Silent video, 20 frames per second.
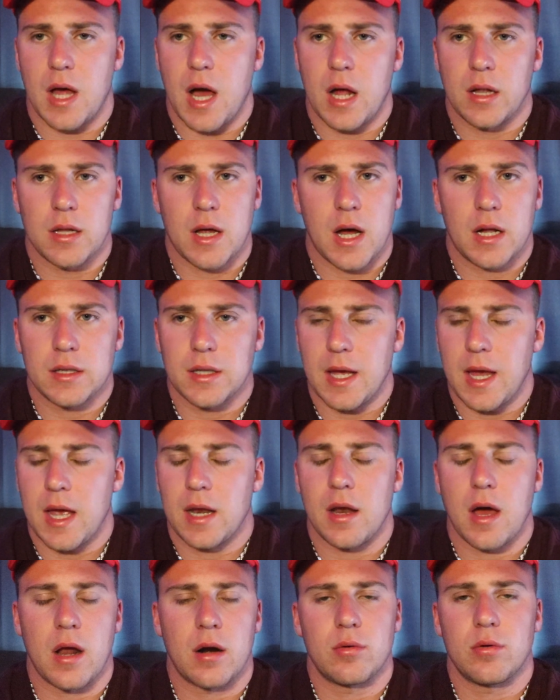la la
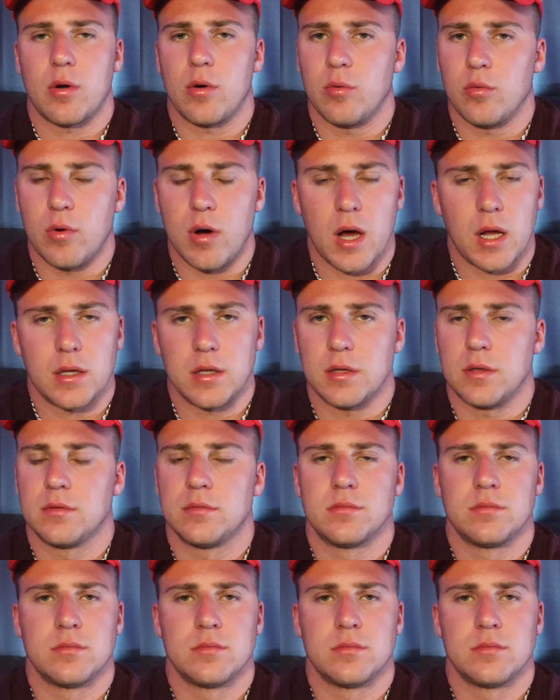land, I don't know what.